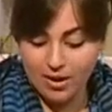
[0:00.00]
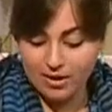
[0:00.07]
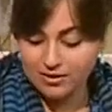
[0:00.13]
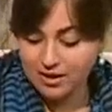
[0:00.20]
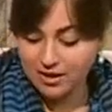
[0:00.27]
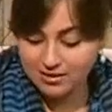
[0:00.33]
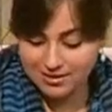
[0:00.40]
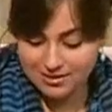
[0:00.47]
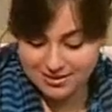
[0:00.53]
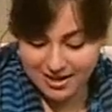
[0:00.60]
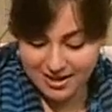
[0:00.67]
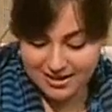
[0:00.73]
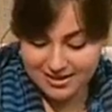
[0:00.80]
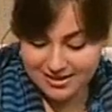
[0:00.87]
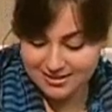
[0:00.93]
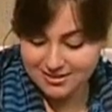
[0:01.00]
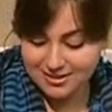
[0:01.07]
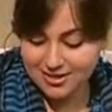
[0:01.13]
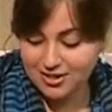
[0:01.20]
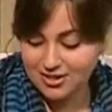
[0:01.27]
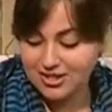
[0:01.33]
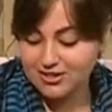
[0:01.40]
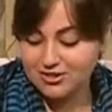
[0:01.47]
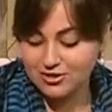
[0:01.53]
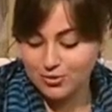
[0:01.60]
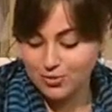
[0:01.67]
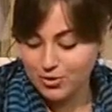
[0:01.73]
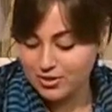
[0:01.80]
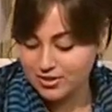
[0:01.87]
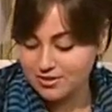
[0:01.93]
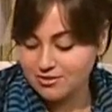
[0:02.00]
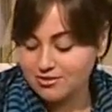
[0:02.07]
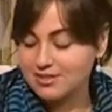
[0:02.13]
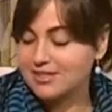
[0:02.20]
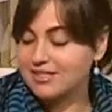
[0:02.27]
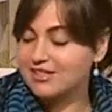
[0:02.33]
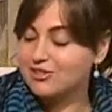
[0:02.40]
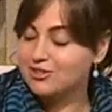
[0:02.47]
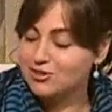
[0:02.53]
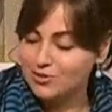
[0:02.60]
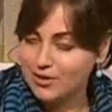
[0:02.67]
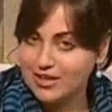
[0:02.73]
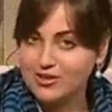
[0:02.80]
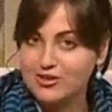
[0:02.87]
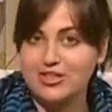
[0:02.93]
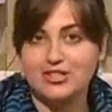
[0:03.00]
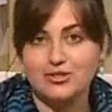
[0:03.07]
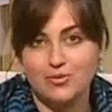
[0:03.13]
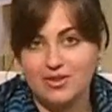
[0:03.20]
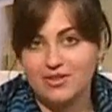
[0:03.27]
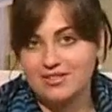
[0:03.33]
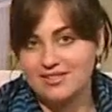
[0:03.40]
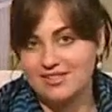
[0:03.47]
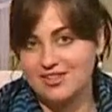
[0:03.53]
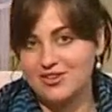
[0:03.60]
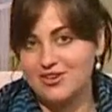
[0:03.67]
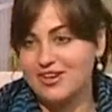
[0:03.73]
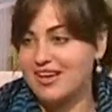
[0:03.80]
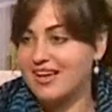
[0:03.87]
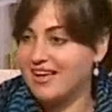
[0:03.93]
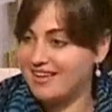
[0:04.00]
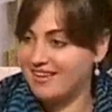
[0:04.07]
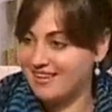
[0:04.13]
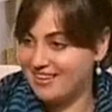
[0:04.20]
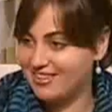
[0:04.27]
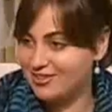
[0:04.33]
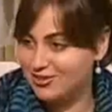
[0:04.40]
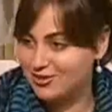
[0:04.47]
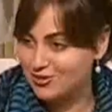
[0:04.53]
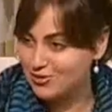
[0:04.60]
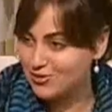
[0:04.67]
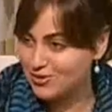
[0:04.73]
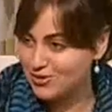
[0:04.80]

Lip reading: Well, Raghda ElSaeed, the interpersonal skills trainer, is with us here in the